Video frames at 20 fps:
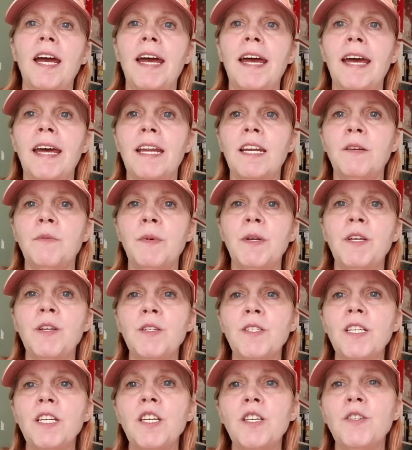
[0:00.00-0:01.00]
and we
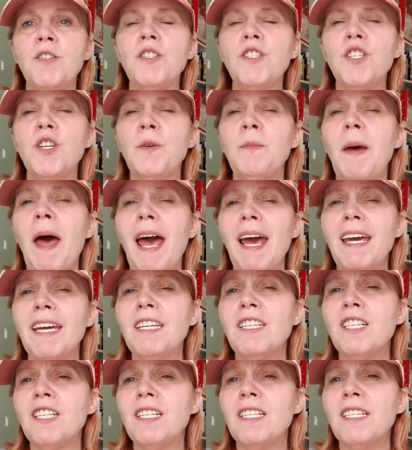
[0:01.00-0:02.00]
usually use 2
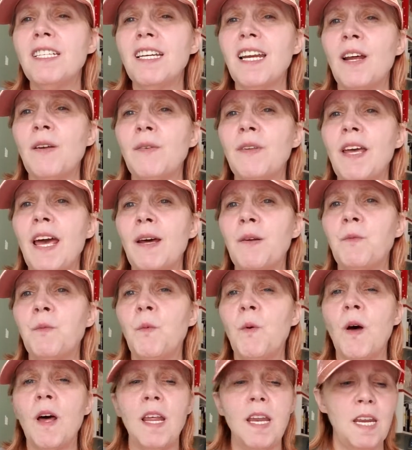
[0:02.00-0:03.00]
packages and I only had
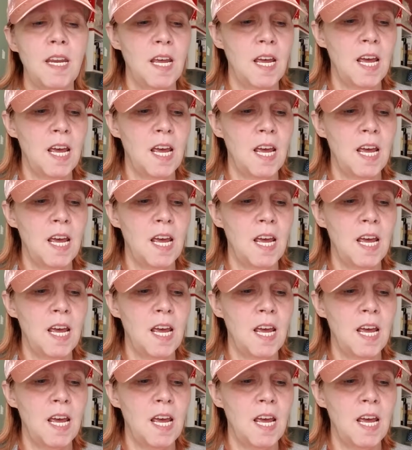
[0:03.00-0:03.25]
1,